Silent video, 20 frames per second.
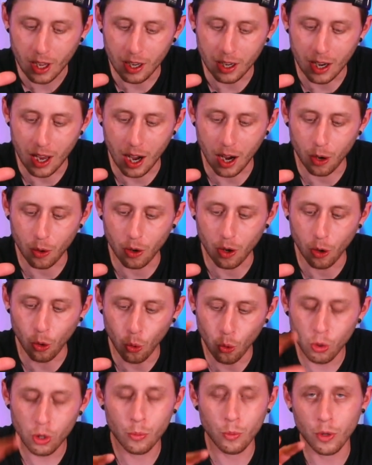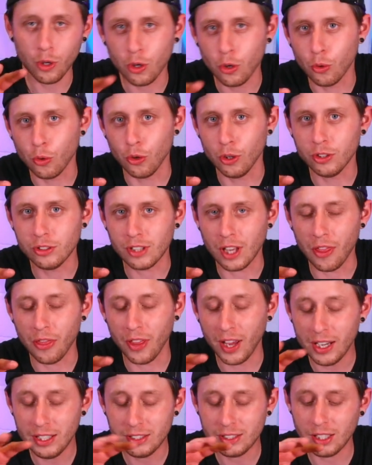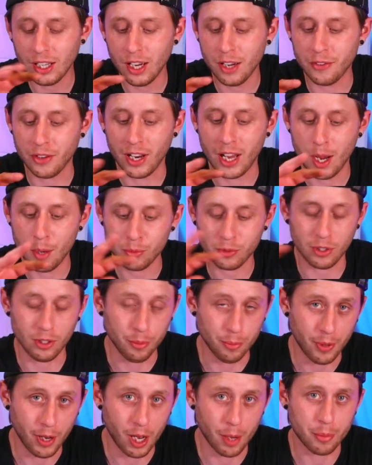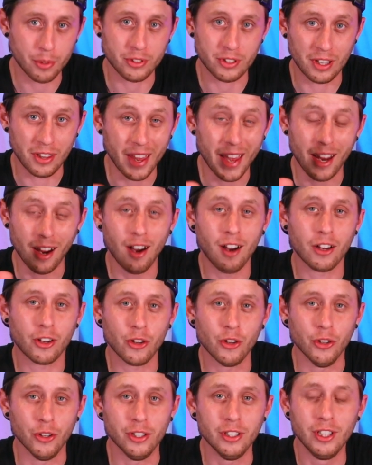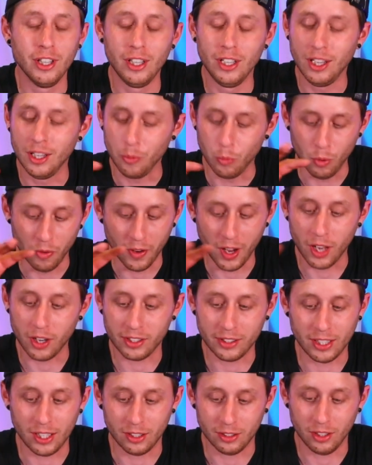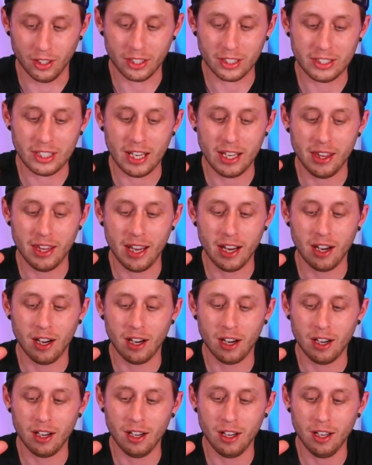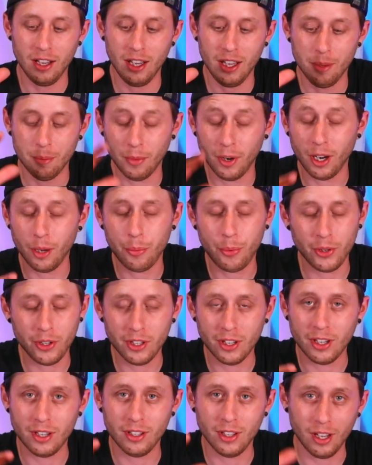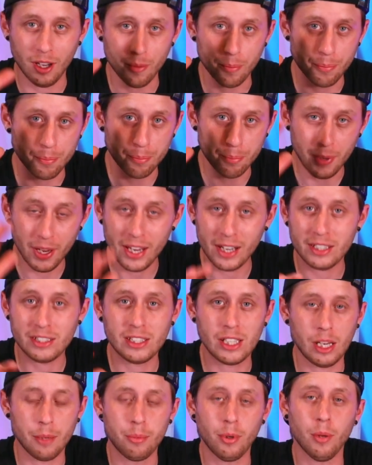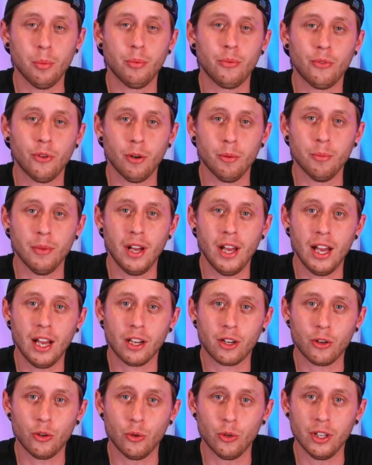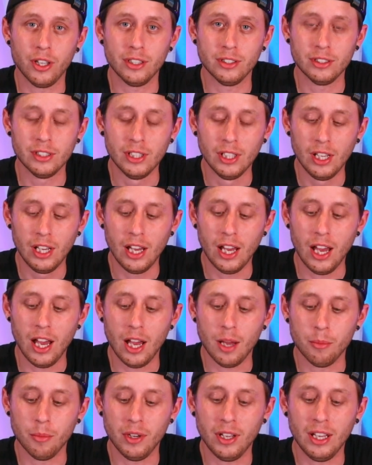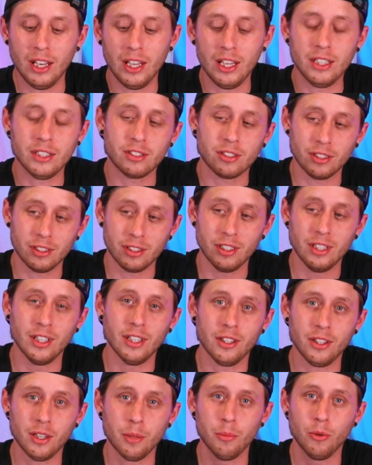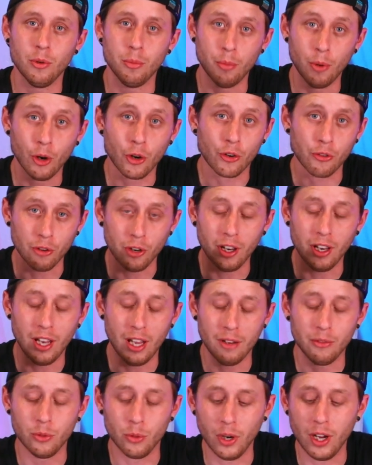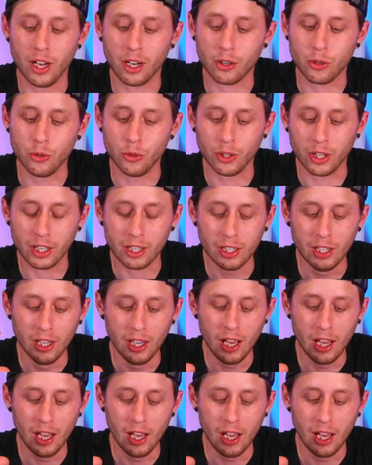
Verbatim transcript: Now, all-in-one coolers, they serve an absolute purpose and they are good, without a doubt. Like I say, they are, uh, in my opinion, a big step up from air cooling, um, at least on the, the more moderate level air cooling.